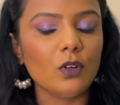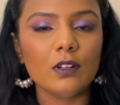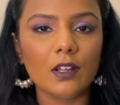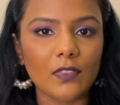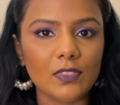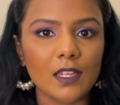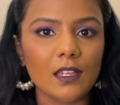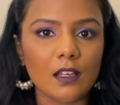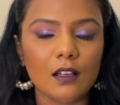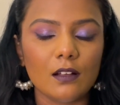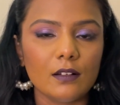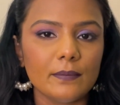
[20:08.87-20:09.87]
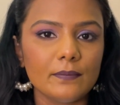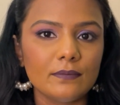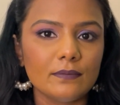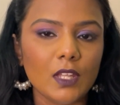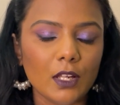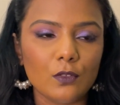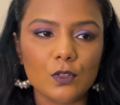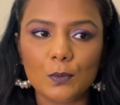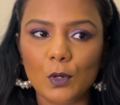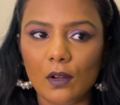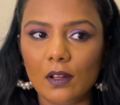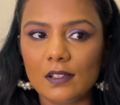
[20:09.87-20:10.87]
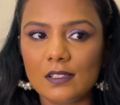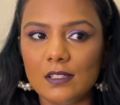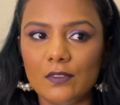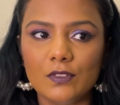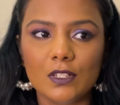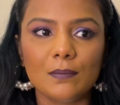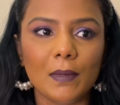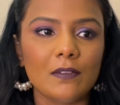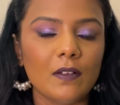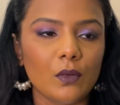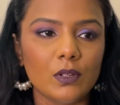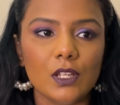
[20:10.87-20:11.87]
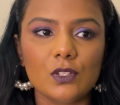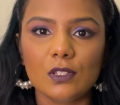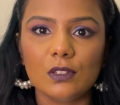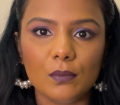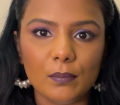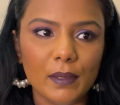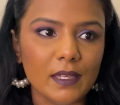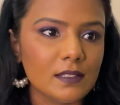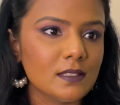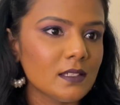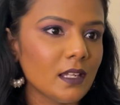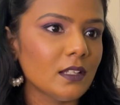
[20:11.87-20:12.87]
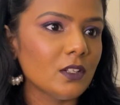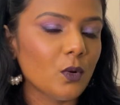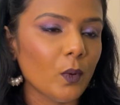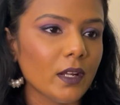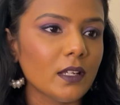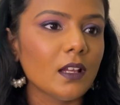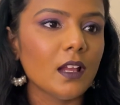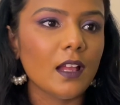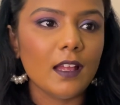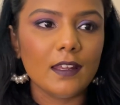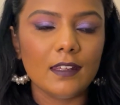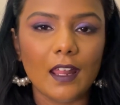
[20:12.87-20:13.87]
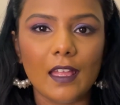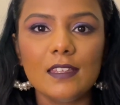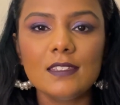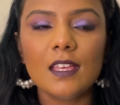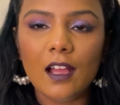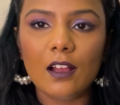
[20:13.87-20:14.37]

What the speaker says: None of the products lifted my foundation. The base stayed quite nice.